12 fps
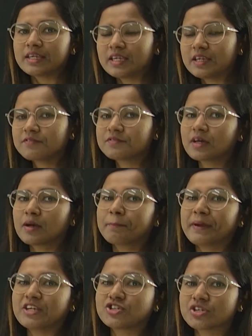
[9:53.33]
if the
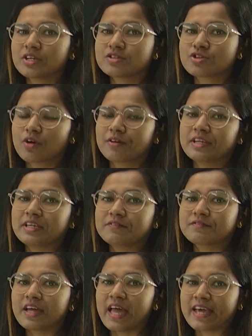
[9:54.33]
patient or
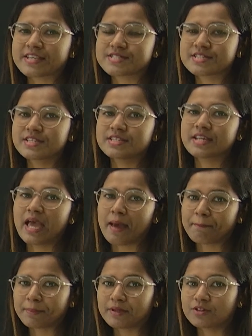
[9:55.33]
if the accident
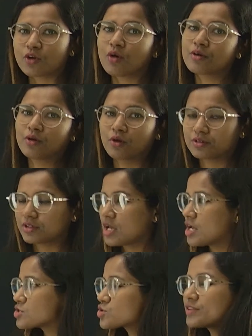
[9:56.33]
happened or not.
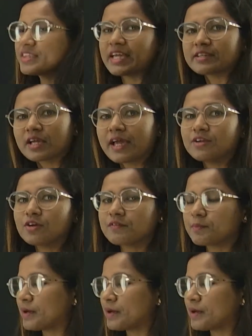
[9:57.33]
So that kind of a